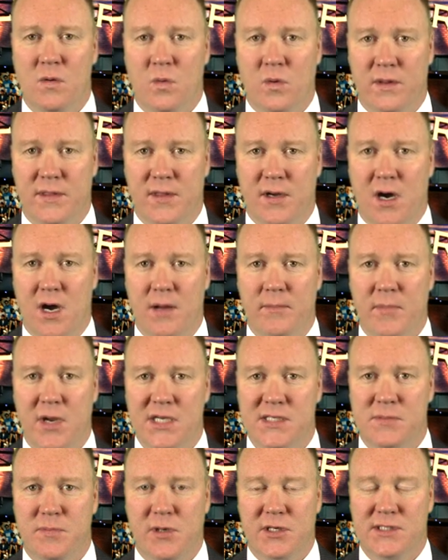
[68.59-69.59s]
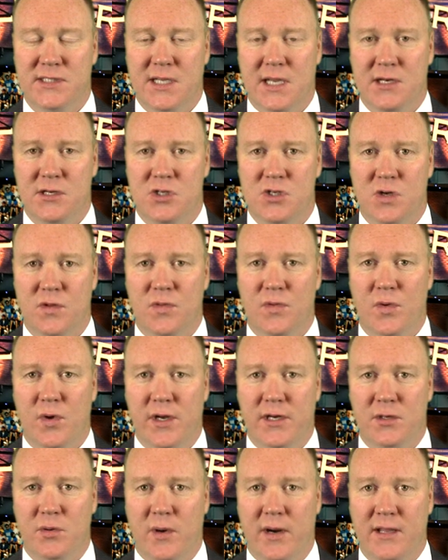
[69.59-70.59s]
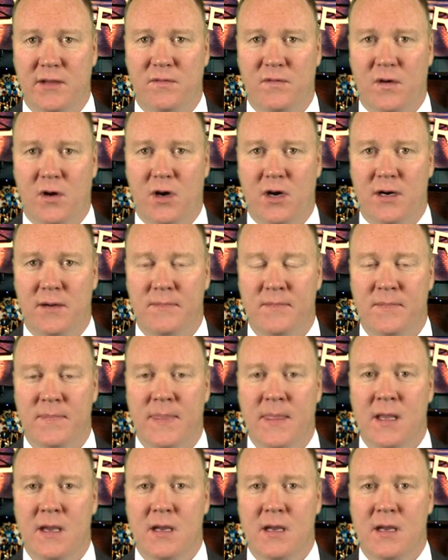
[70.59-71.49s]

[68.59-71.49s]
with the on-base percentage of 324,